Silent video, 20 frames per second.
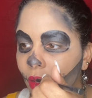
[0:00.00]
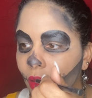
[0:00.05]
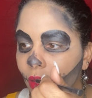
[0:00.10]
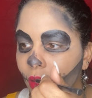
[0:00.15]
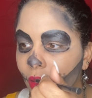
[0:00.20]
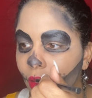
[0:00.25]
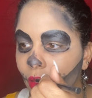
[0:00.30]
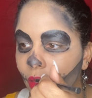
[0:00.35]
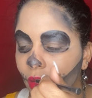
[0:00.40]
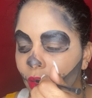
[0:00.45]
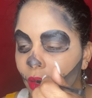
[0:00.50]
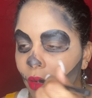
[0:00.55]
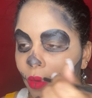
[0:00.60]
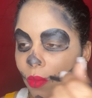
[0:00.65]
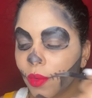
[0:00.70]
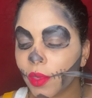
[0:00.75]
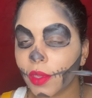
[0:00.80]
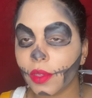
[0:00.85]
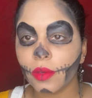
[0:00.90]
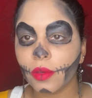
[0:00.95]
And then
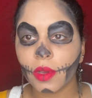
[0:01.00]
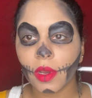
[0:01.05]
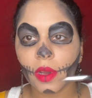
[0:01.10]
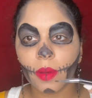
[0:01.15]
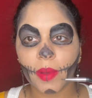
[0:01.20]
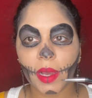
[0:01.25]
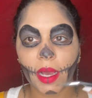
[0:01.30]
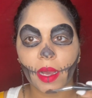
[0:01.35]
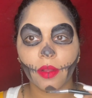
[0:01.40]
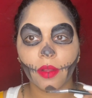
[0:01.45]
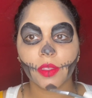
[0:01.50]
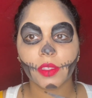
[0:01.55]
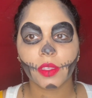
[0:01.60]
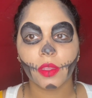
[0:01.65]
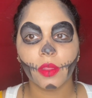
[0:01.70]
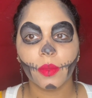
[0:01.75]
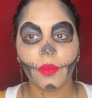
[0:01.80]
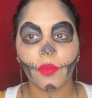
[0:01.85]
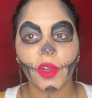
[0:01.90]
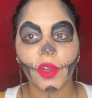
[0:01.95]
when you come out,
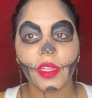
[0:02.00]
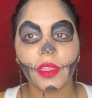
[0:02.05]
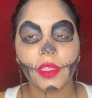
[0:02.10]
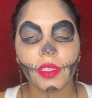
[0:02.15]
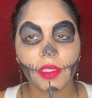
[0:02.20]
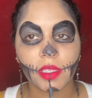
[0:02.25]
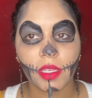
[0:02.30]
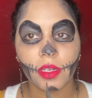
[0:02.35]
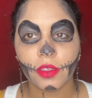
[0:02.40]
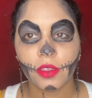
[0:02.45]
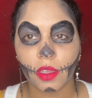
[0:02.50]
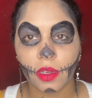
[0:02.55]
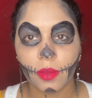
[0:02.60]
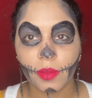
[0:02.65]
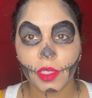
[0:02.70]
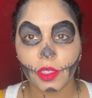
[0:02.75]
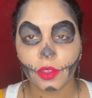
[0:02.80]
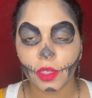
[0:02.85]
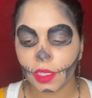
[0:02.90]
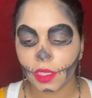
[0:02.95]
so the one in the center is going to
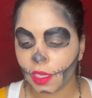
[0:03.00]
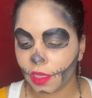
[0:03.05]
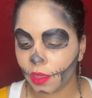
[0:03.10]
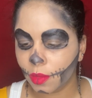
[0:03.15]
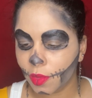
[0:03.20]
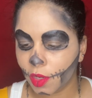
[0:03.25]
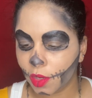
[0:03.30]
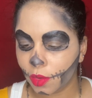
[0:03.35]
be straight down the middle,